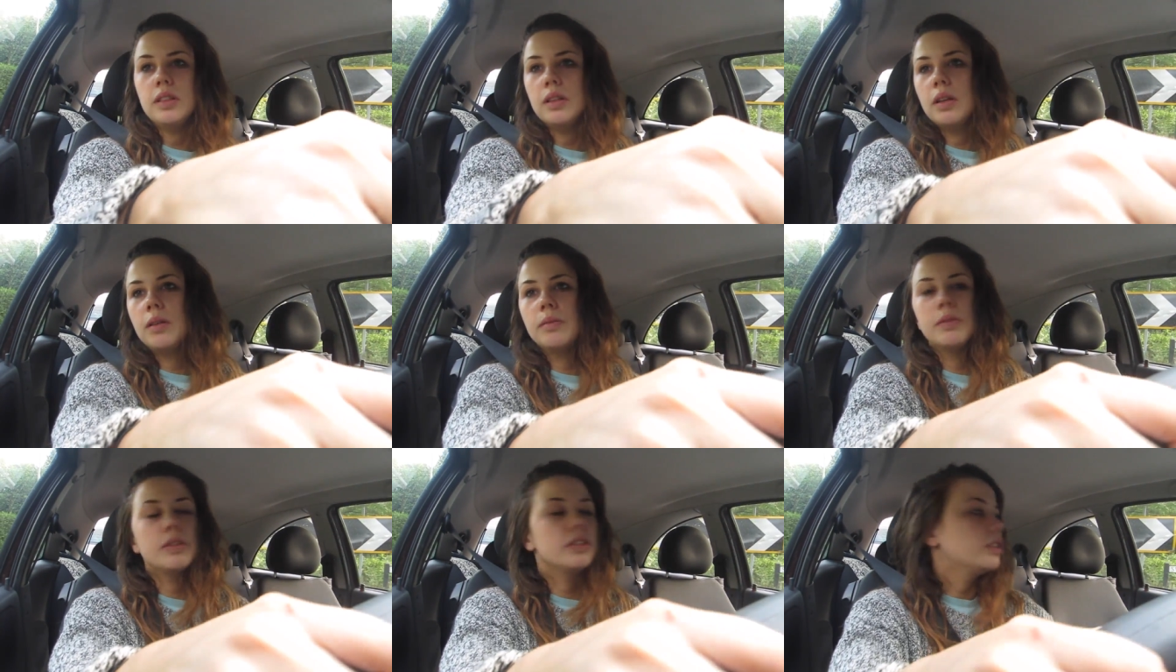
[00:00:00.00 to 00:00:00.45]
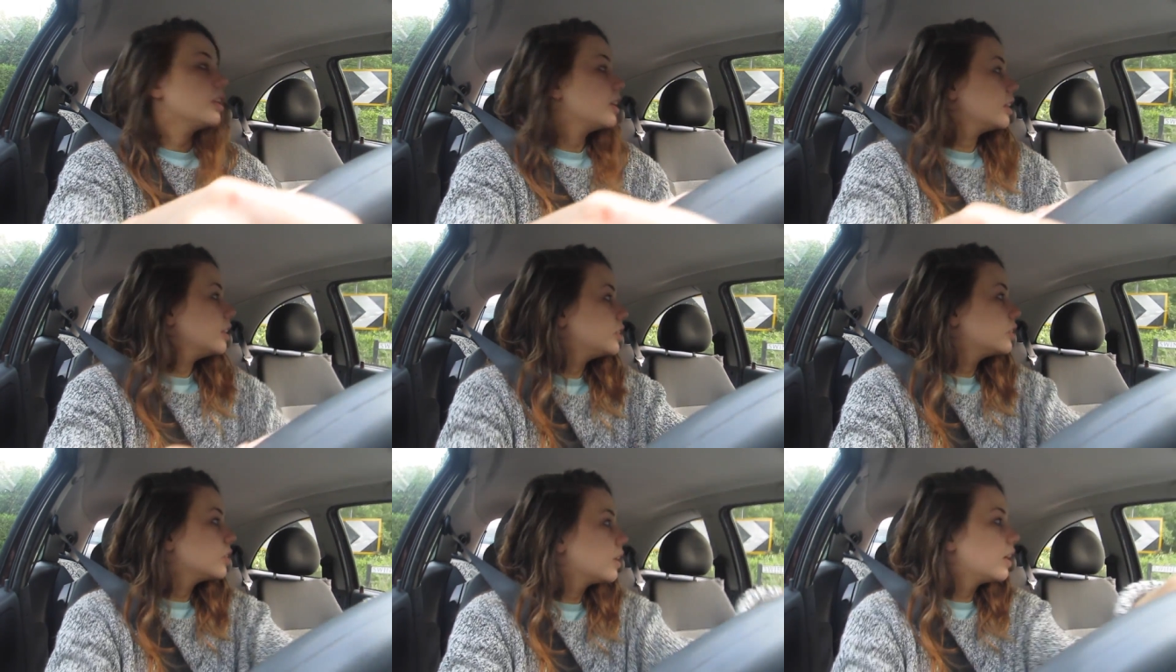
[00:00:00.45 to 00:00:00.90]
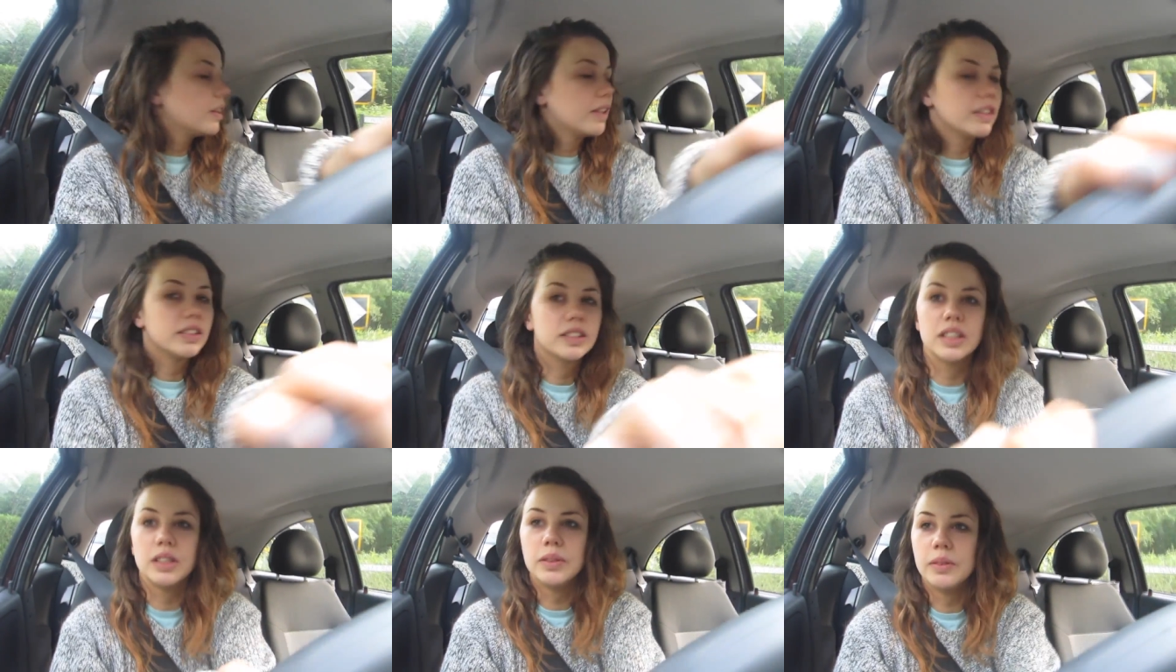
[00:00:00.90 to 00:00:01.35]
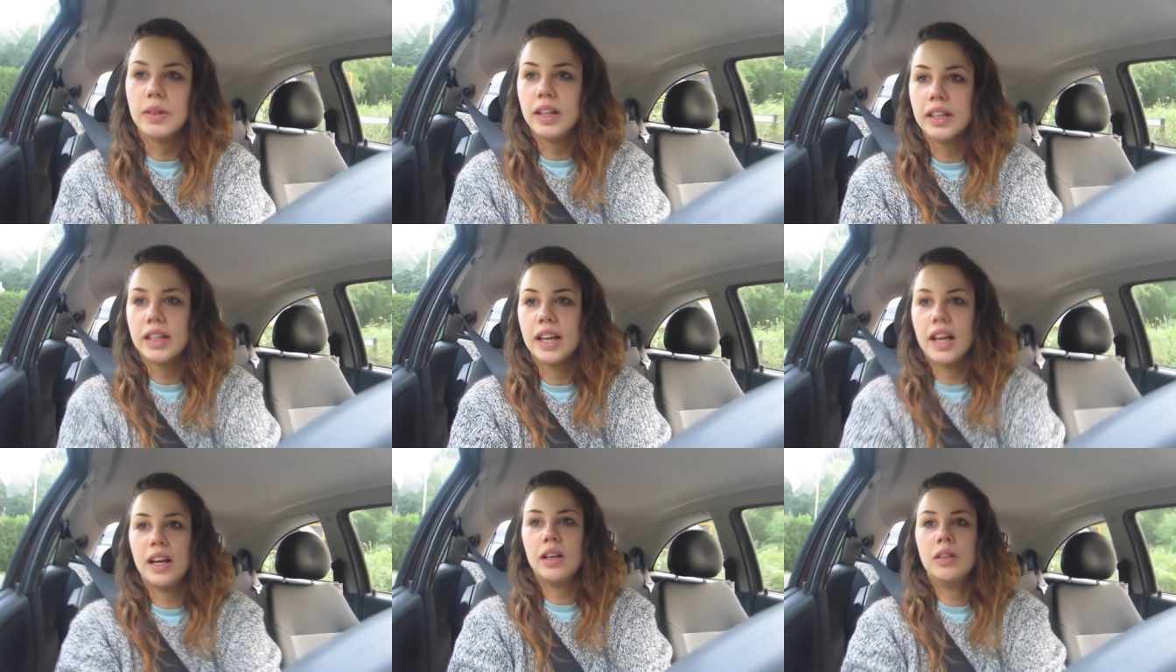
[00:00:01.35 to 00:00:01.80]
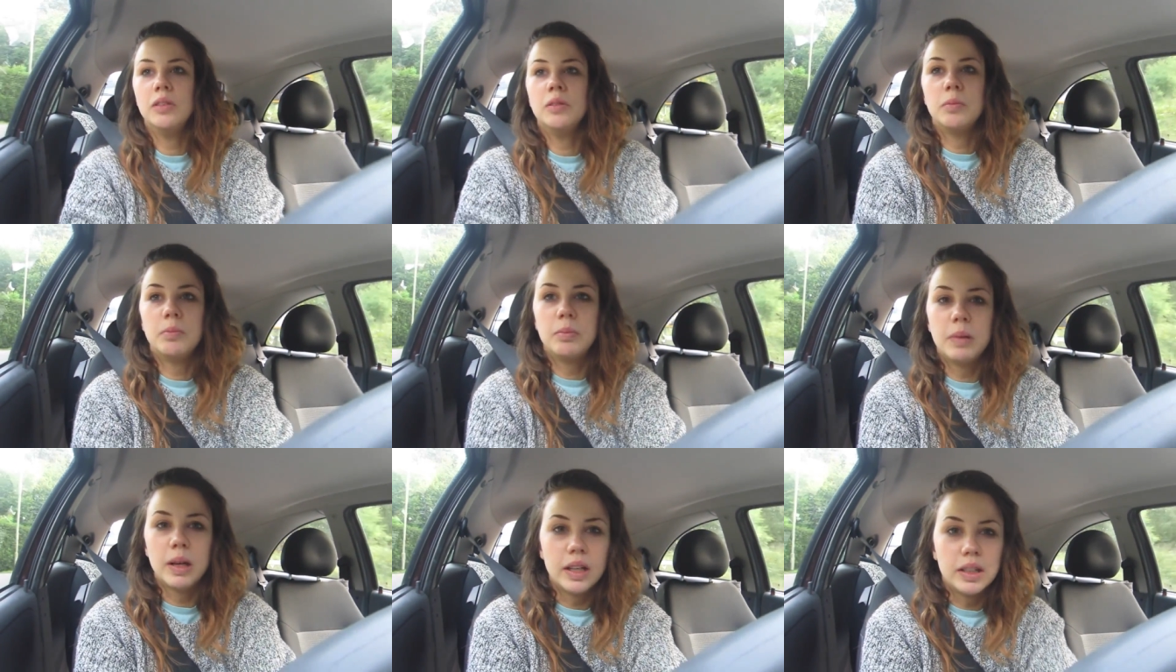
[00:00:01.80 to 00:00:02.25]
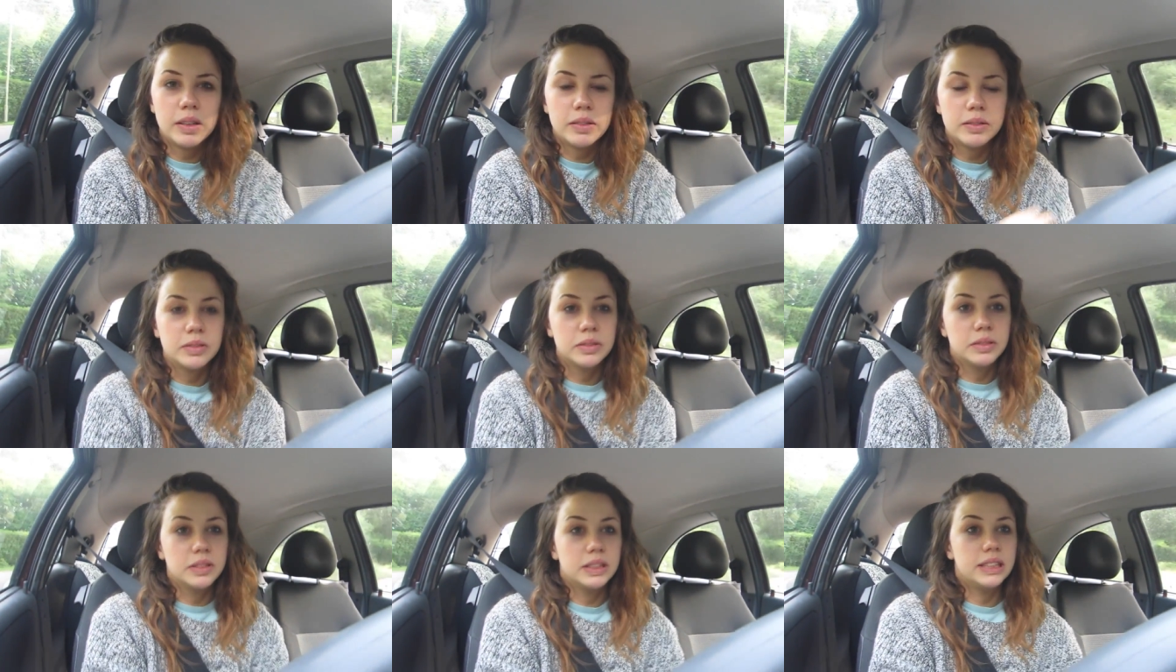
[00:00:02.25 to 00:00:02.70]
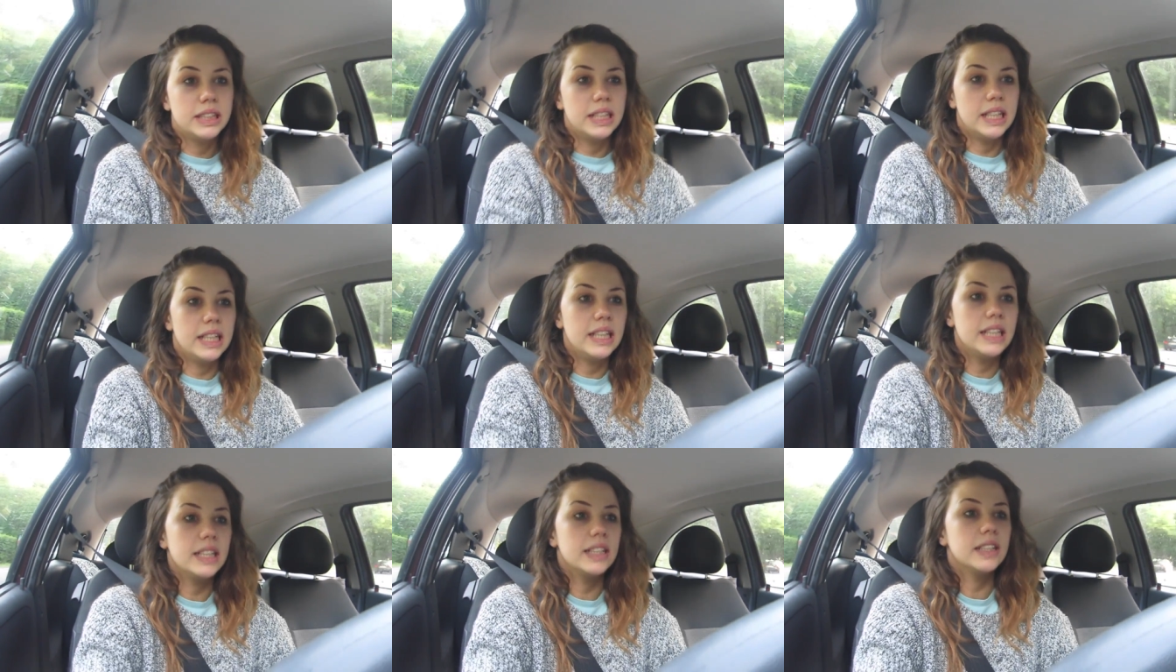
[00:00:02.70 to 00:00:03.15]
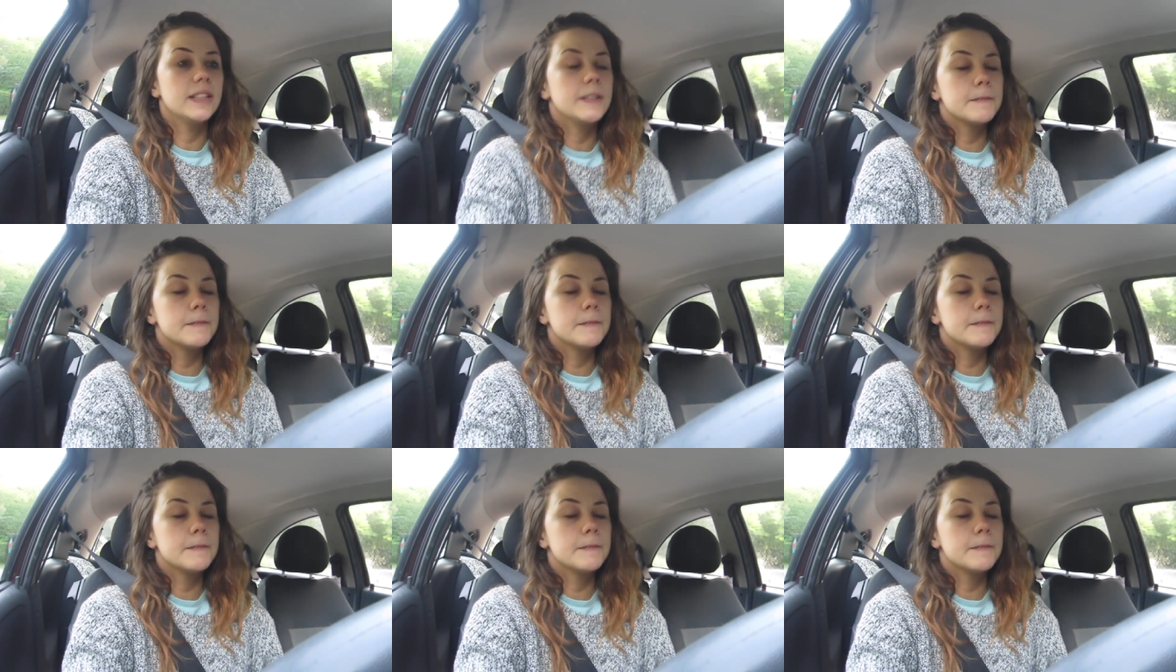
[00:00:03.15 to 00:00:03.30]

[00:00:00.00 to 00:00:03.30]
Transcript: I'm not entirely sure how that's going to work out, but we'll see.